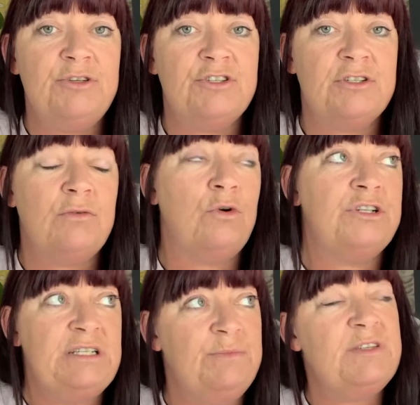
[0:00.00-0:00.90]

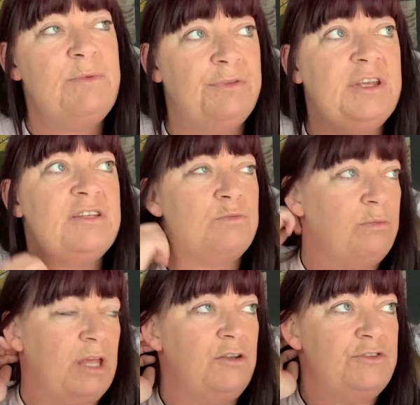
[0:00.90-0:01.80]
And
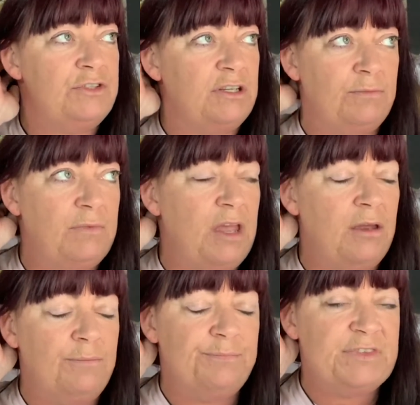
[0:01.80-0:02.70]
in Smithy
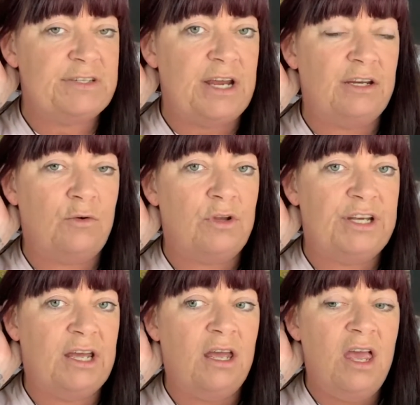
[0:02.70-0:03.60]
Stampers, or Team
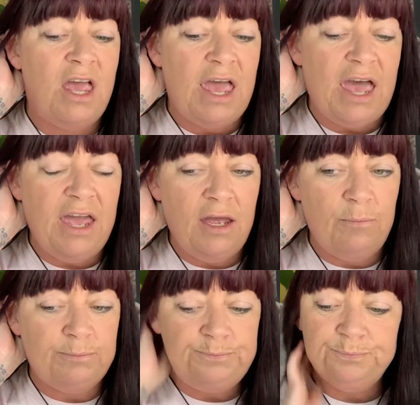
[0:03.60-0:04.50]
Smithy as I
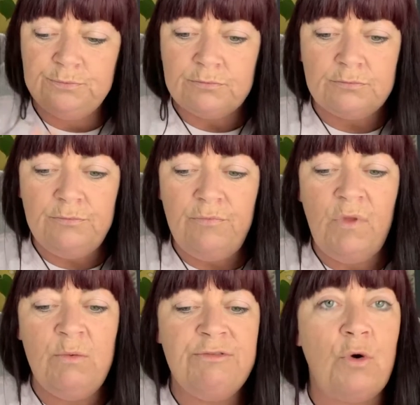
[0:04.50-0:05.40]
used to
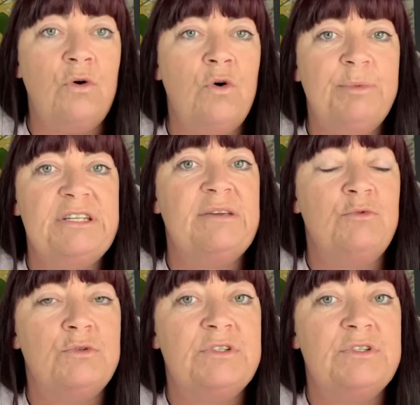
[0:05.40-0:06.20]
started calling it,